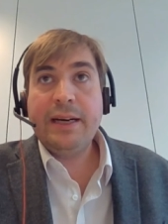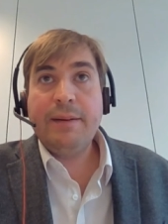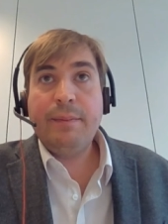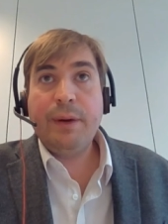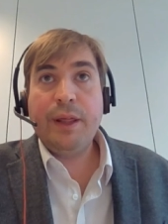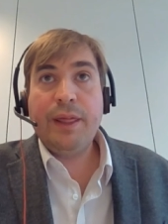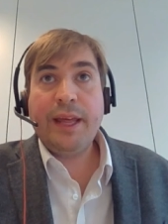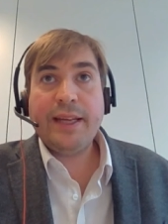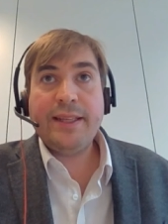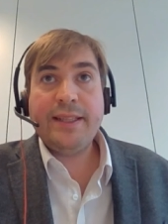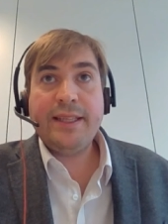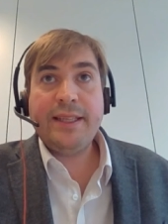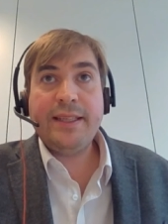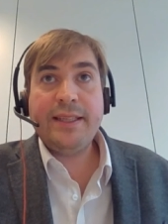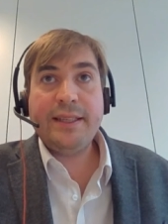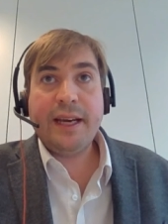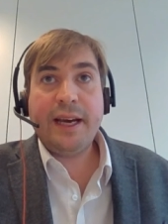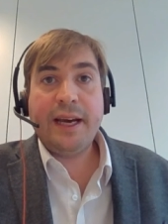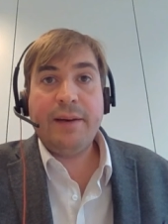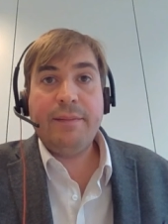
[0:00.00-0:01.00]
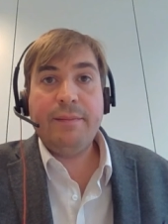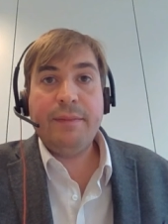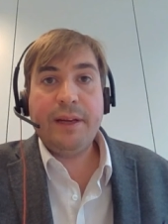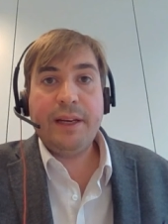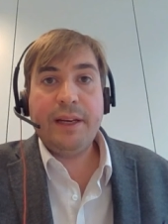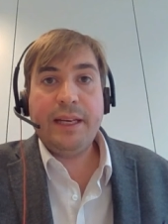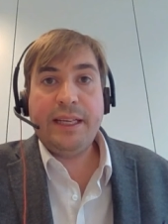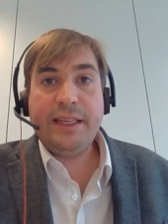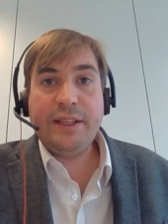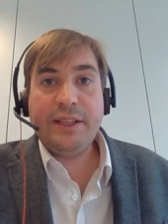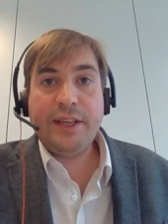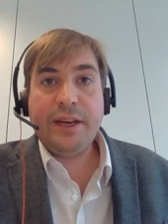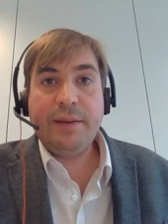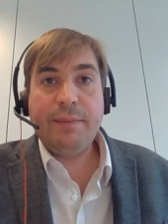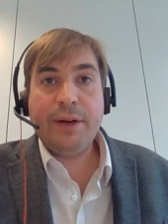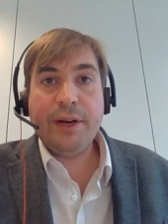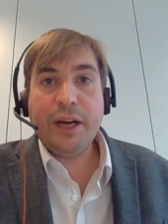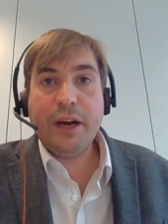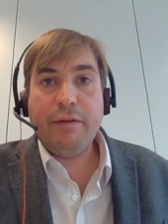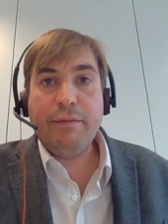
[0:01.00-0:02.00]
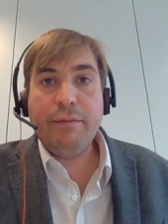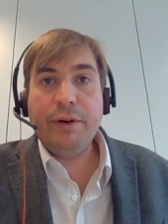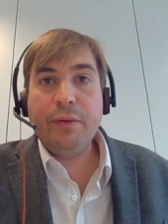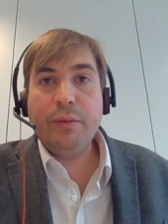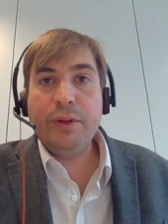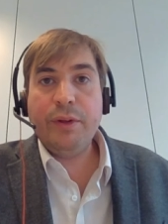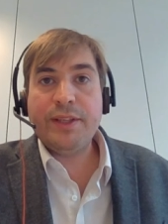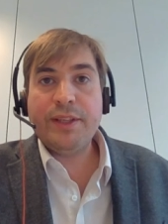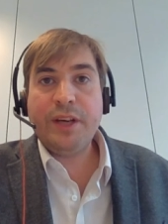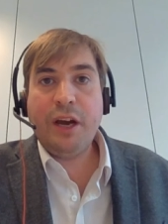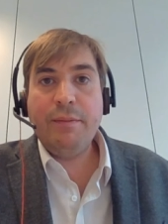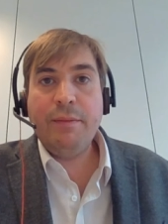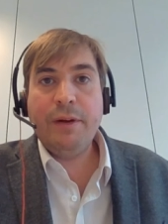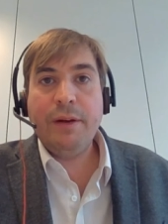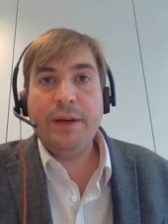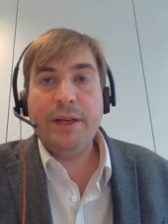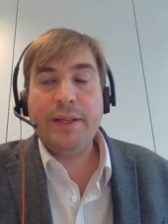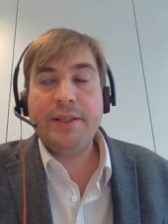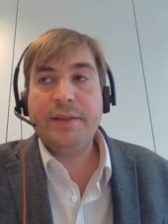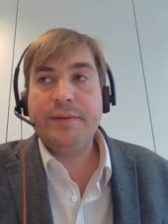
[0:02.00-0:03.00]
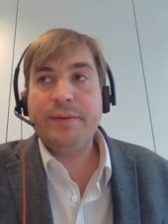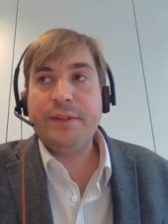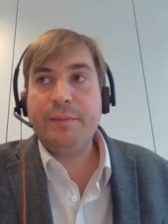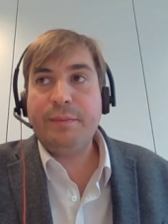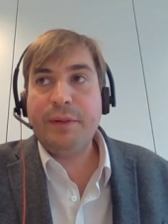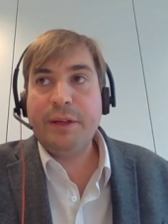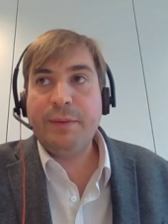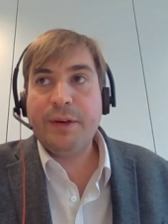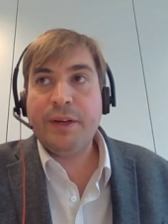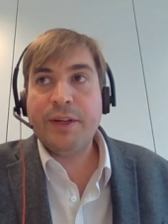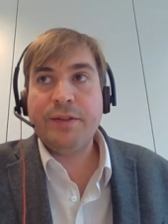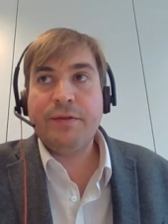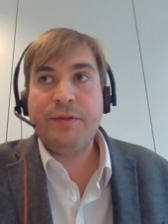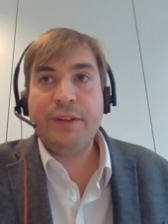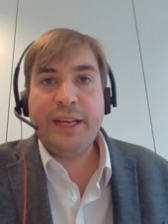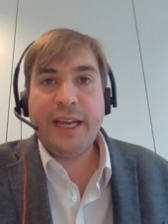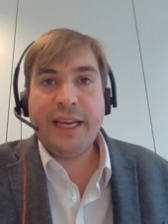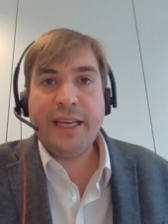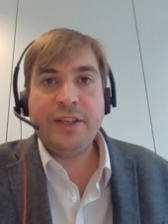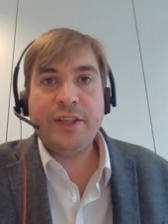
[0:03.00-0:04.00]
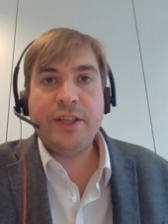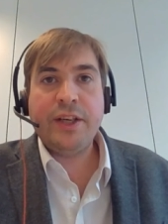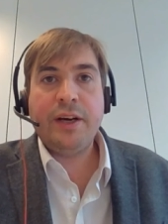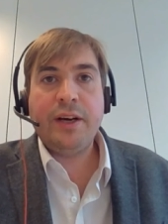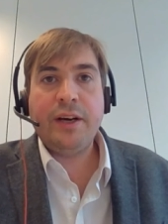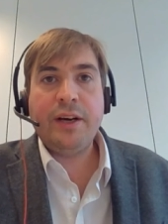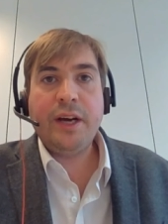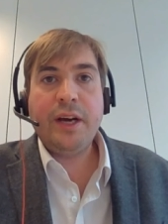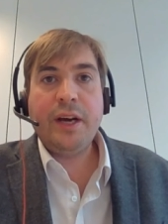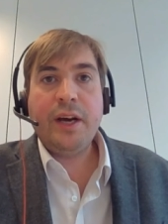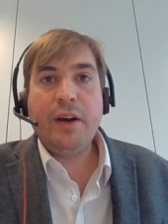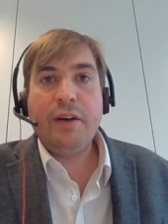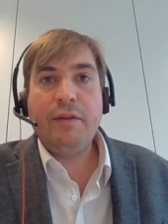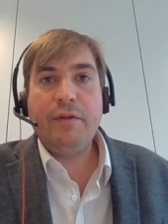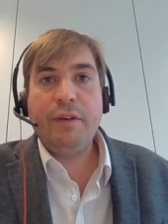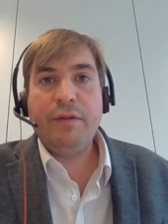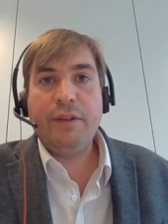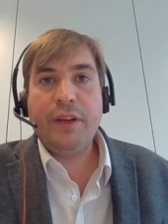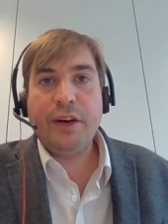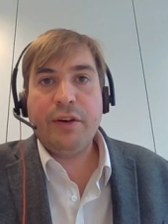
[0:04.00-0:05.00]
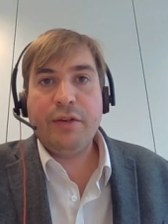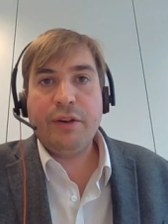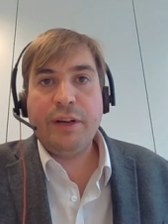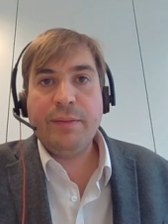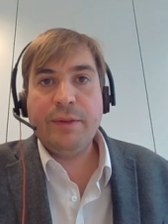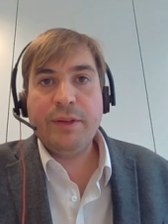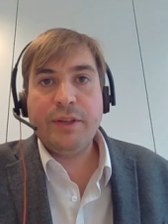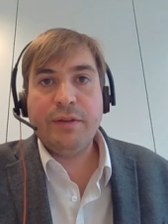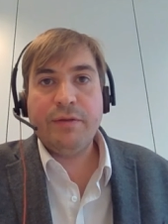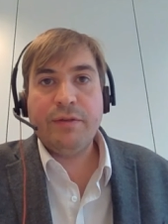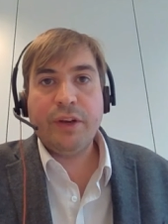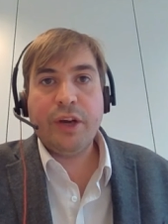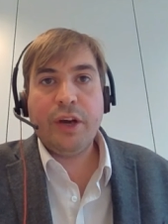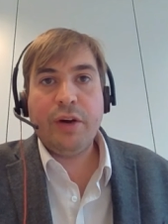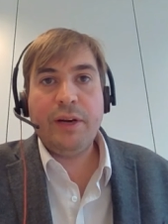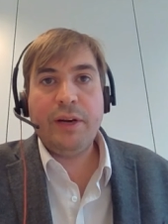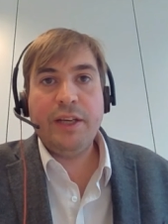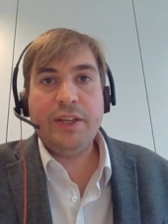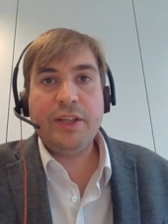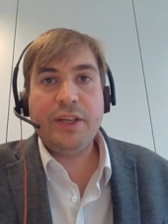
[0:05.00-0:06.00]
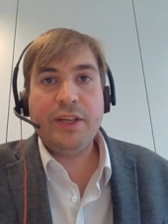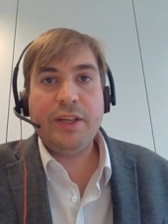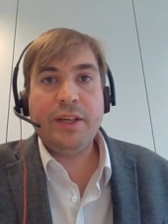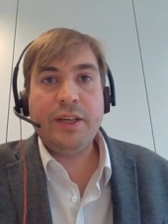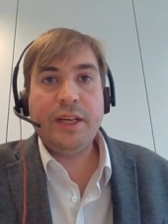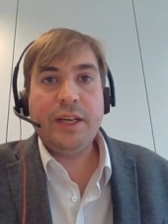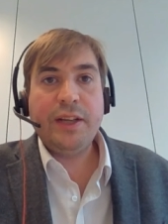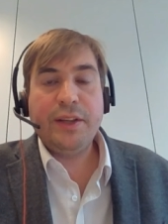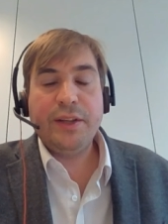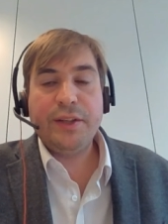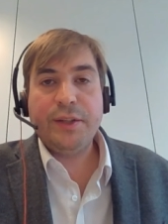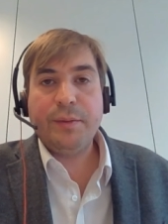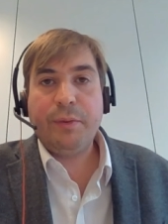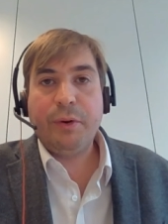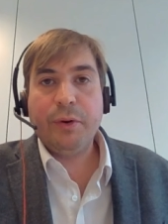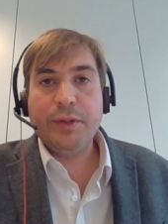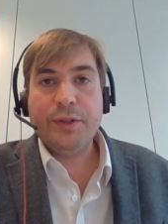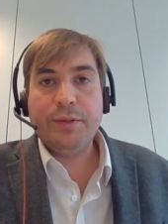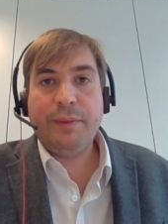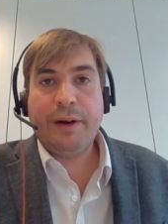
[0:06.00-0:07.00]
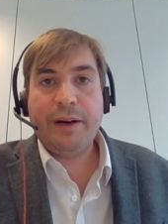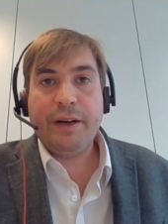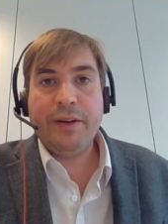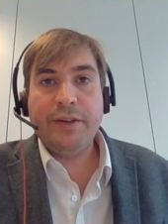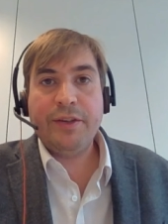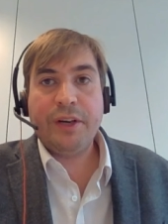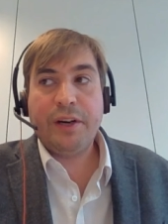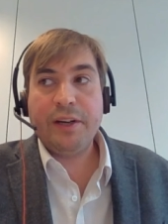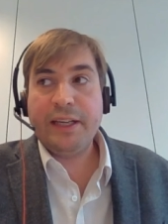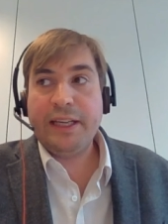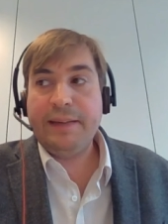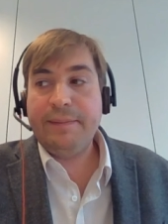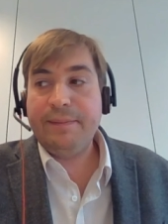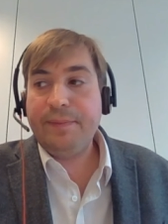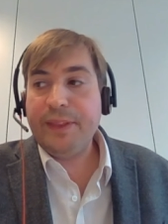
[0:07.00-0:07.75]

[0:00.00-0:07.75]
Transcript: But that is um, leadership and a government with a time limit, simply because of the nature of, of the agreement of the coalition that supports Mario Draghi.